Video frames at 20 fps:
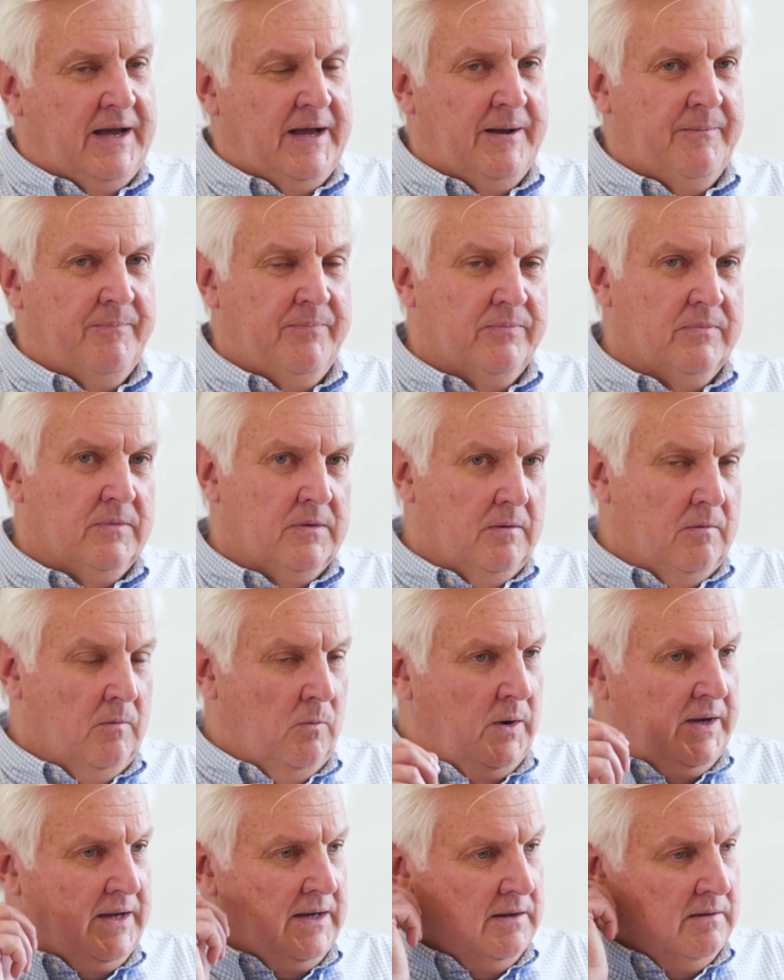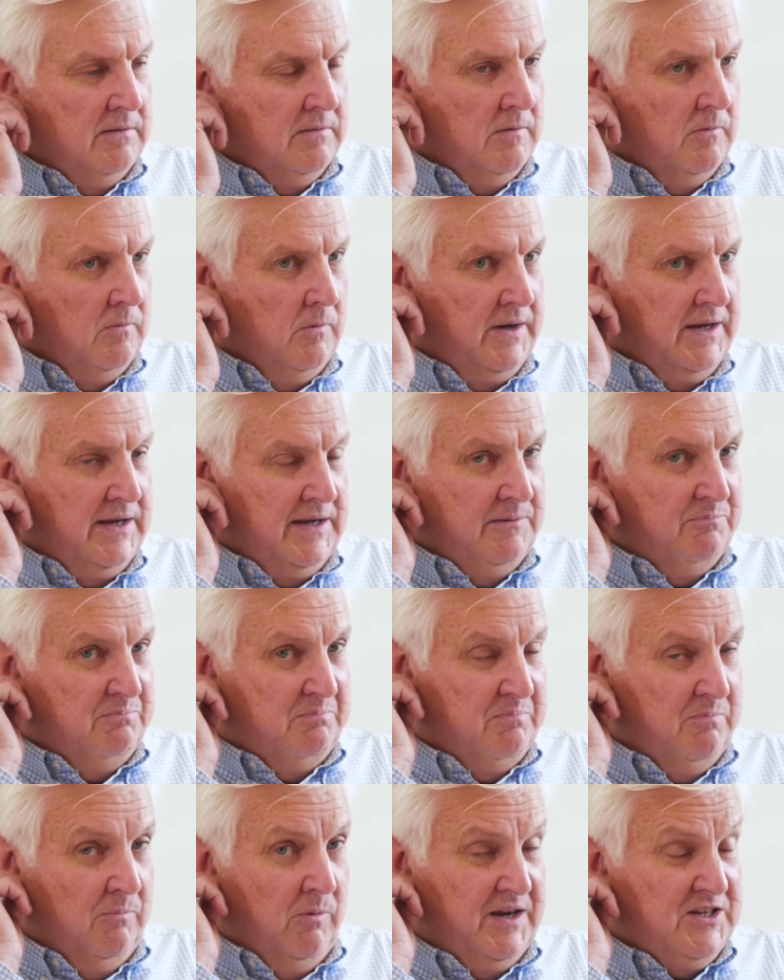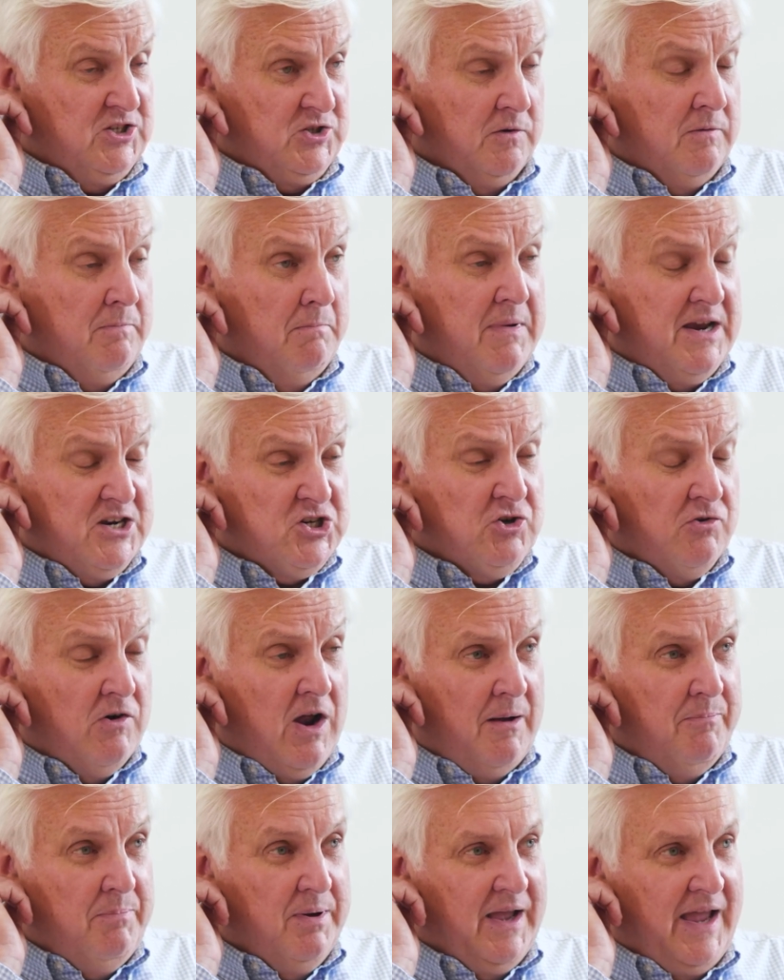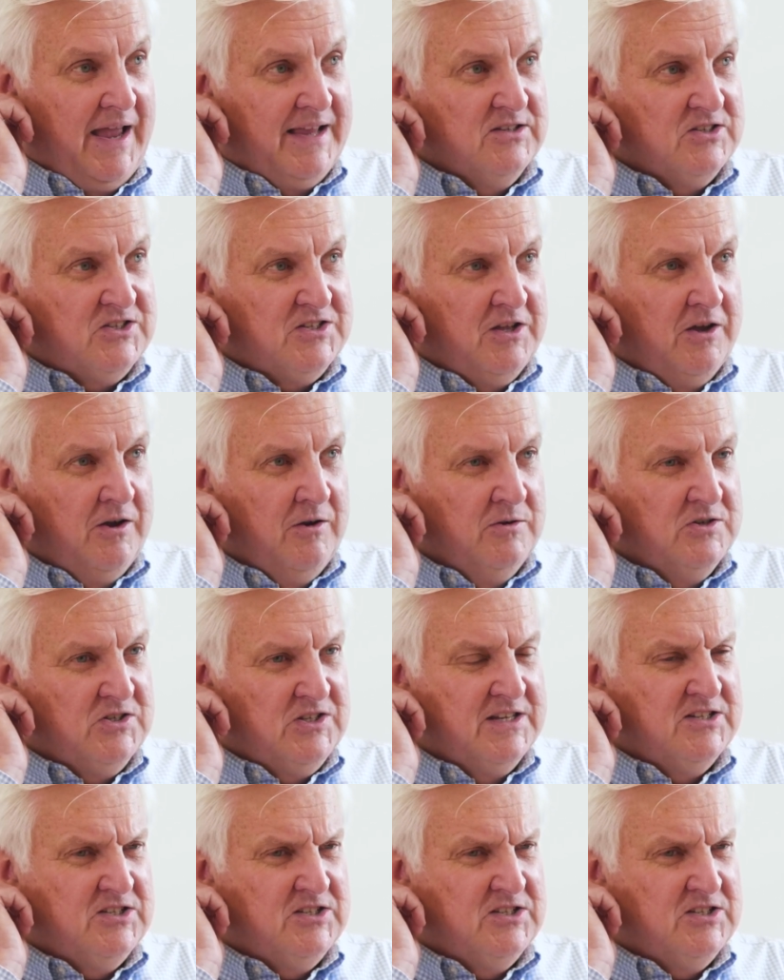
We sort of measure up against those.